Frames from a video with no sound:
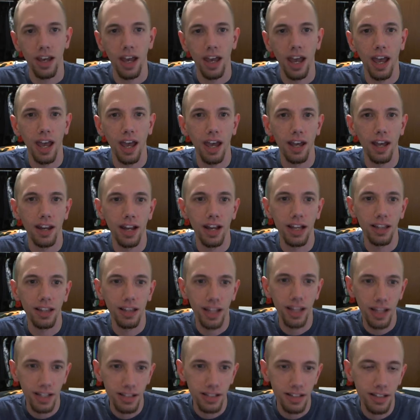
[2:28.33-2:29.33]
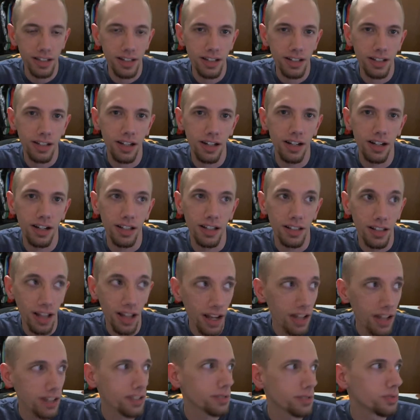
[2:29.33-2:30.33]
And I liked it a
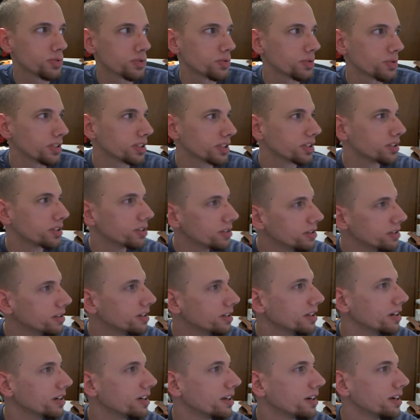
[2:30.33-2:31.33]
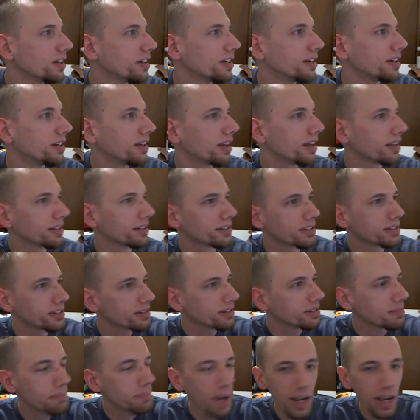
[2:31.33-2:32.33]
lot. It was really good. Now,
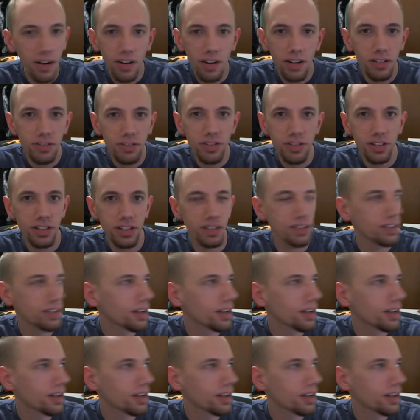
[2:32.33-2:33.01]
background, just,